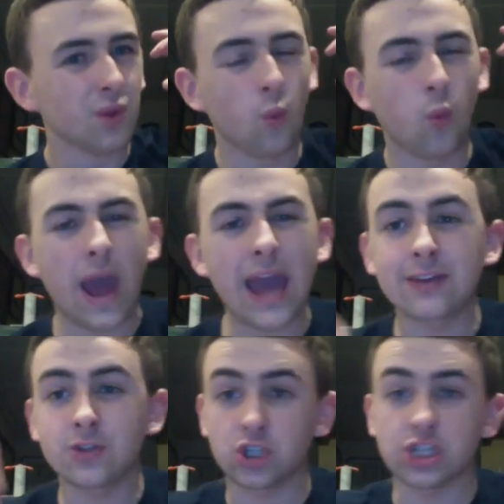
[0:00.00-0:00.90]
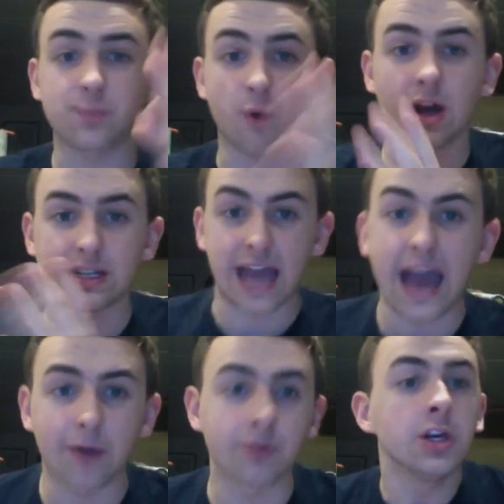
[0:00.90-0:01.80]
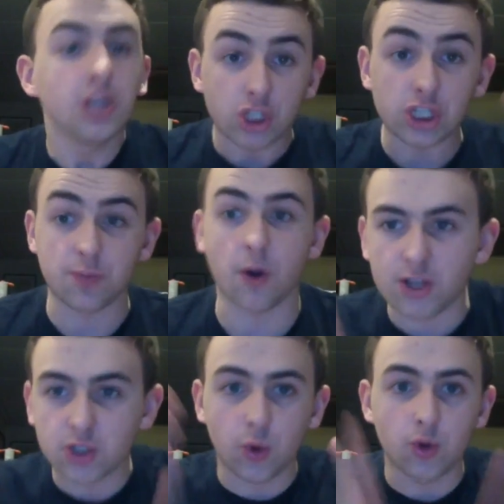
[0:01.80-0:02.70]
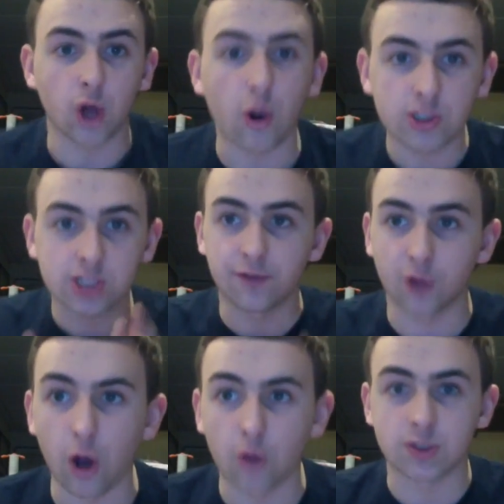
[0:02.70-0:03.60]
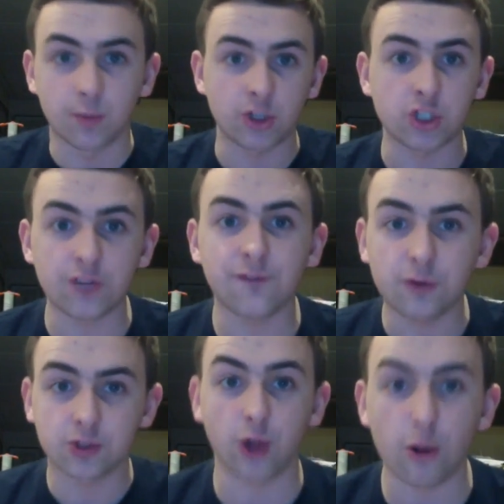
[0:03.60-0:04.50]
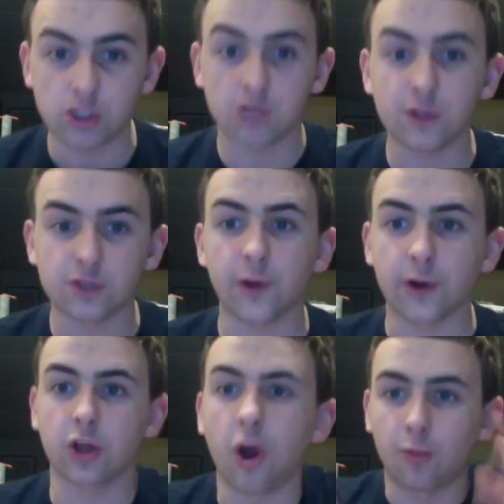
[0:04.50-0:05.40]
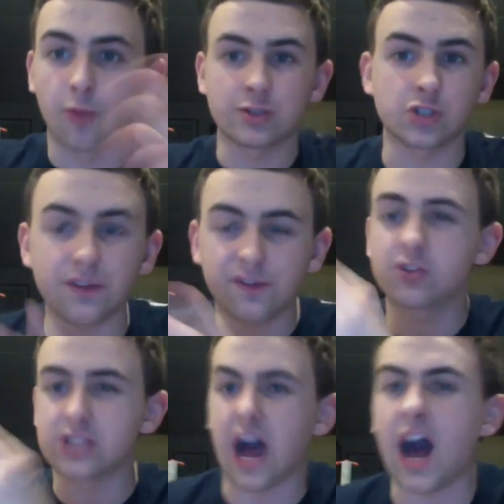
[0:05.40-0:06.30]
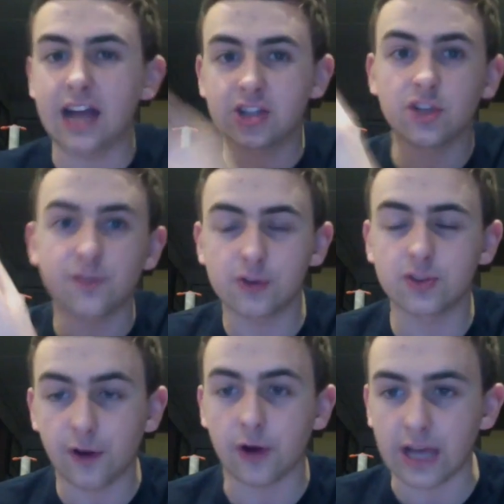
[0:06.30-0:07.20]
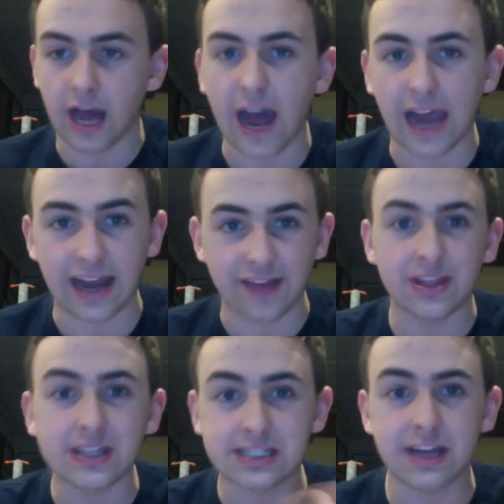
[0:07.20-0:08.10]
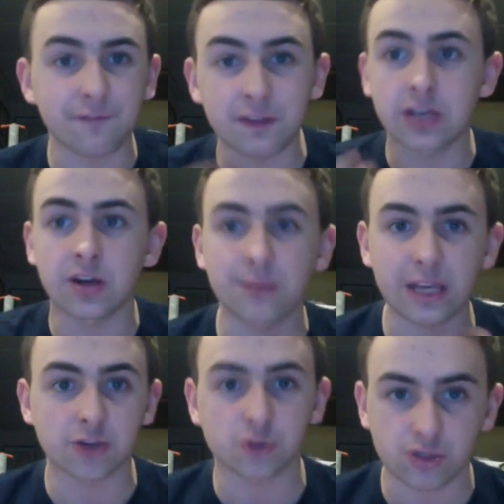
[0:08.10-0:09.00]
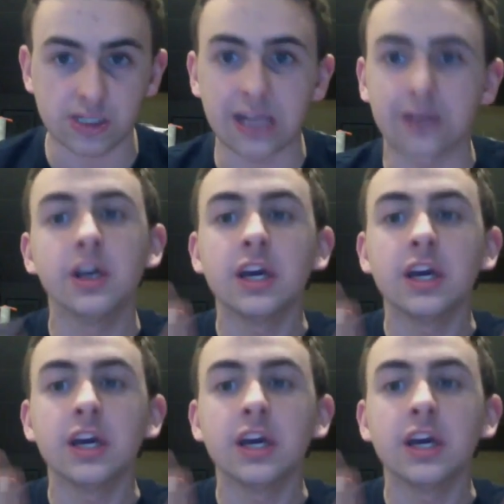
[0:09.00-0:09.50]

when she's brought down, she's brought to her lowest of lows, and when she feels low, she feels very low. When she feels high, she feels very high, and I think it's definitely going to be interesting